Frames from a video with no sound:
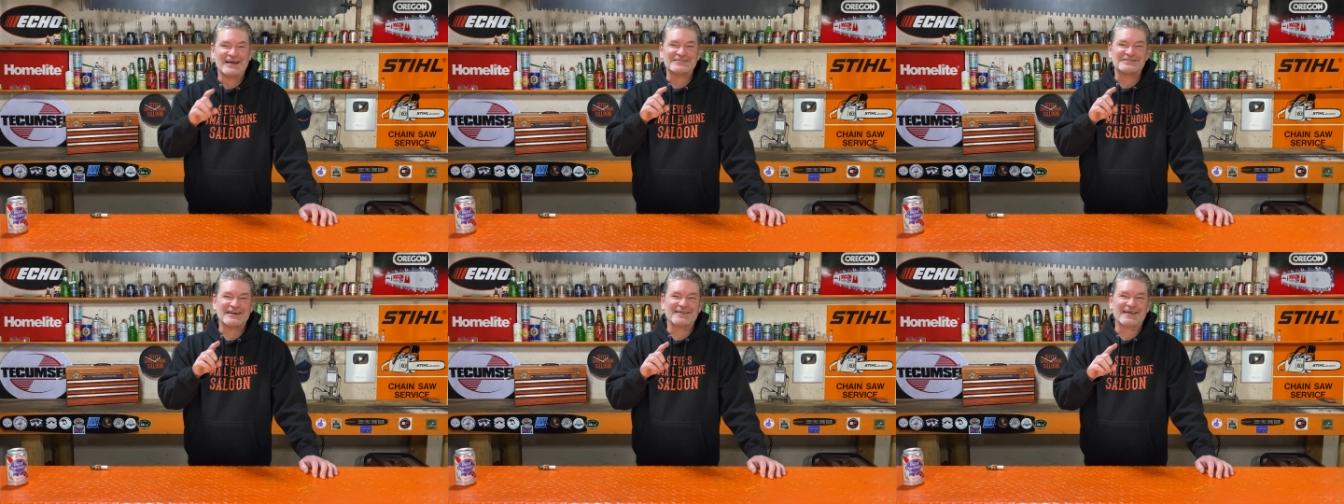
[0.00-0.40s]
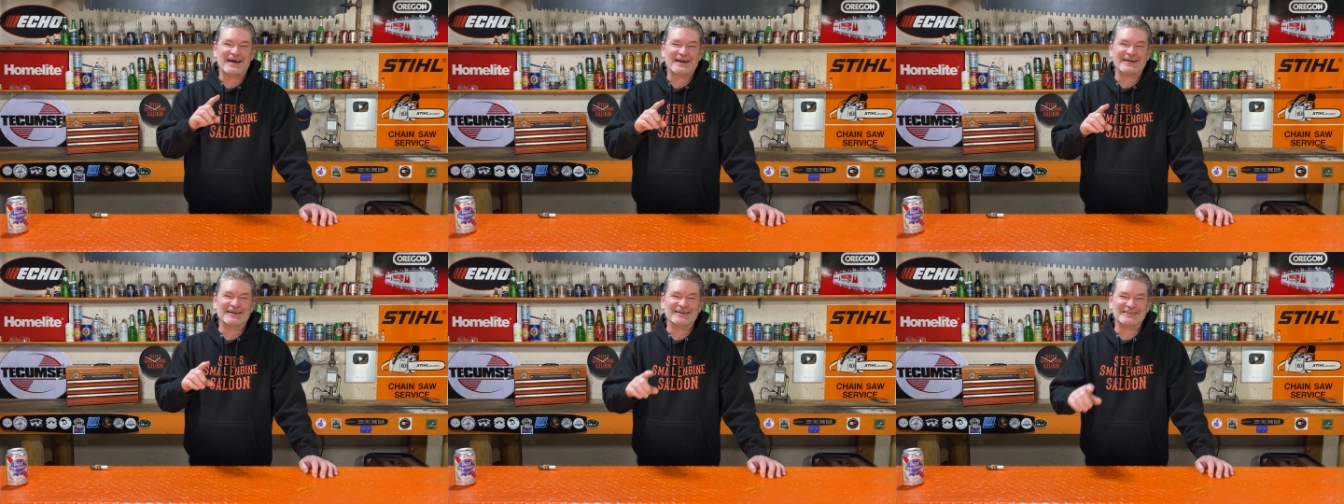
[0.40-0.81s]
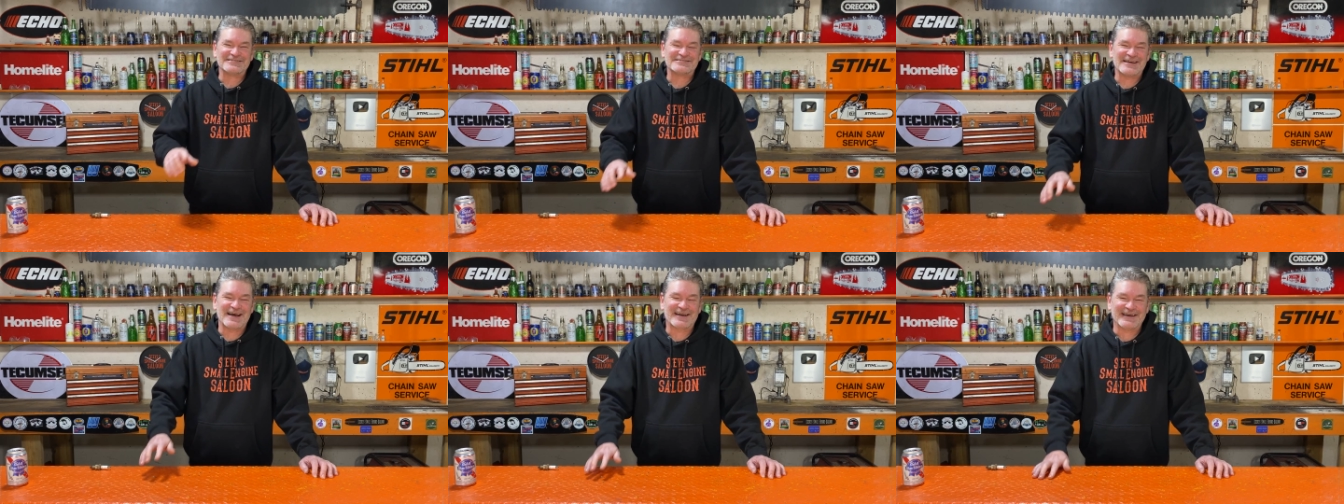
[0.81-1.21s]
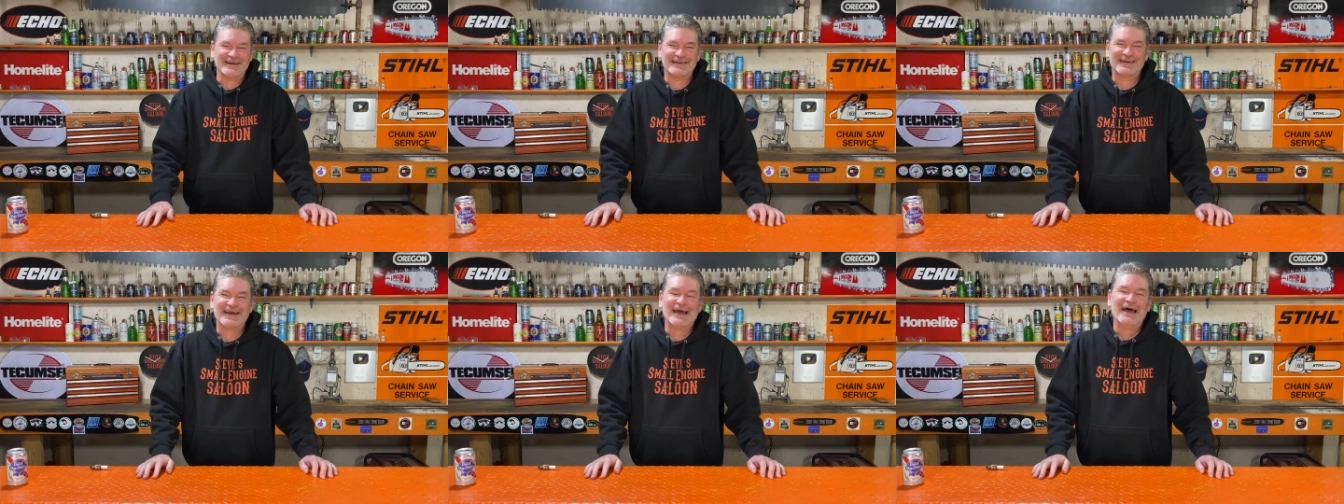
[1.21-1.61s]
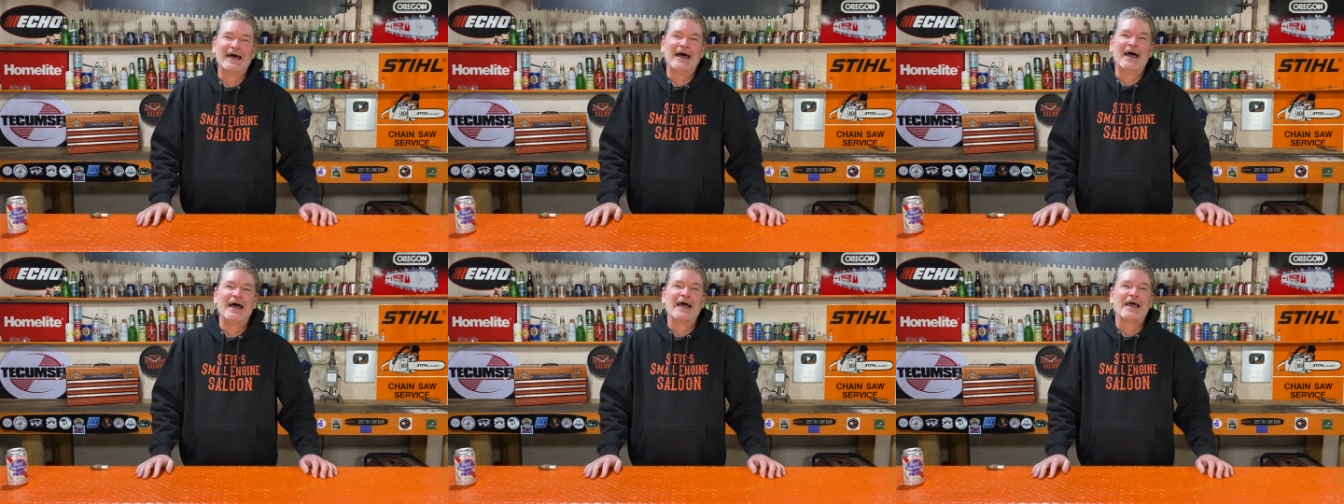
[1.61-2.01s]
I say that in a second.
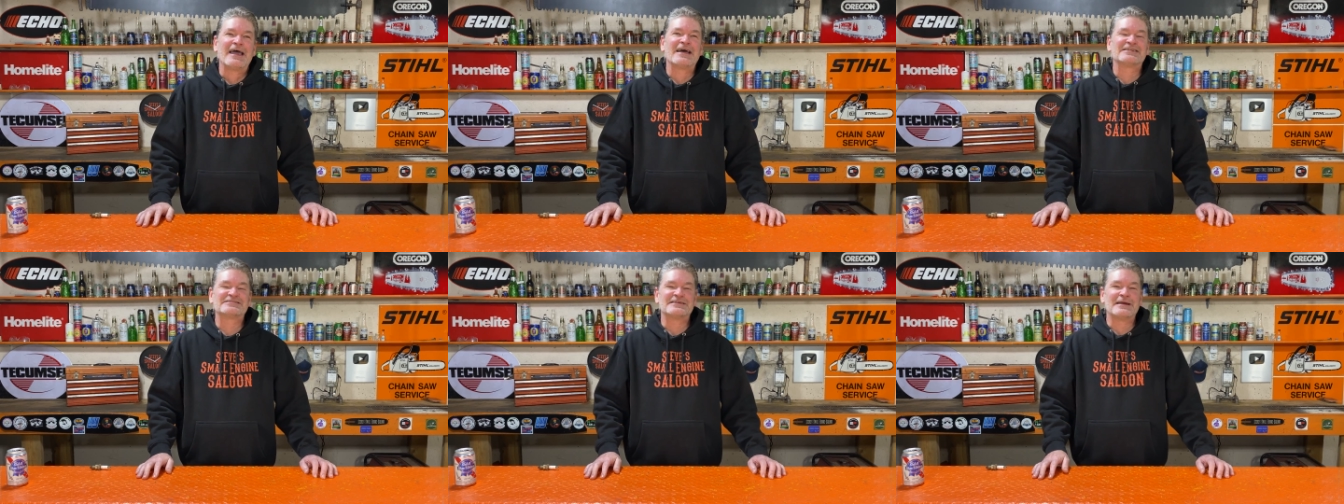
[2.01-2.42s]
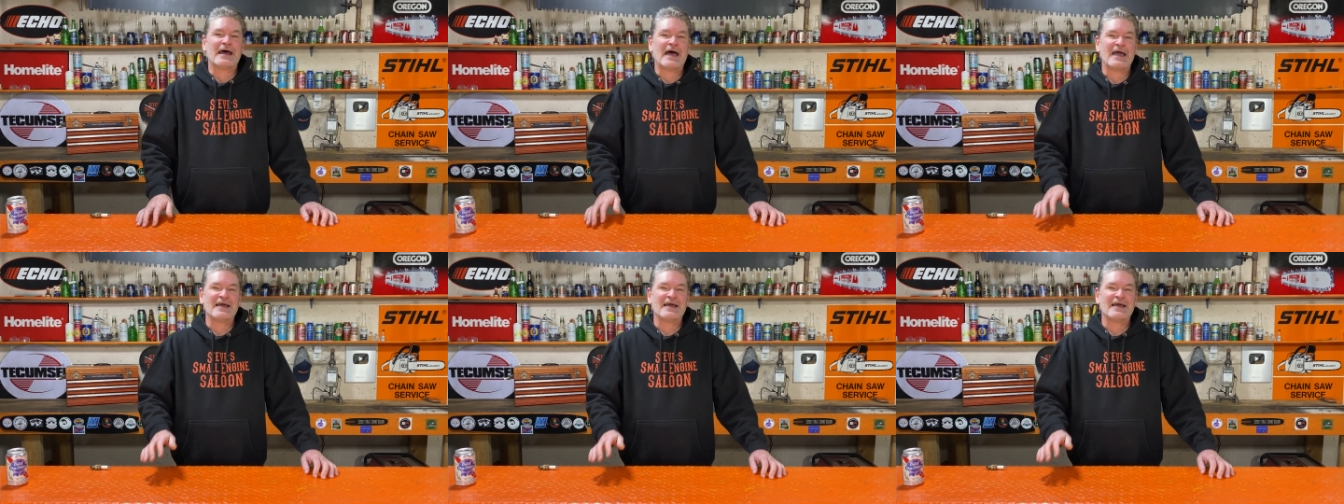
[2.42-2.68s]
It's an